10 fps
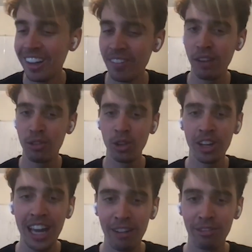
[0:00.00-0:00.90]
And if you look
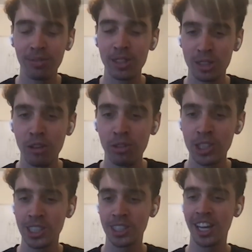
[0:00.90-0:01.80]
at it from the surface,
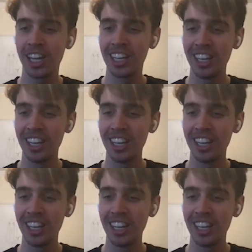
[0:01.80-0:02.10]
it's like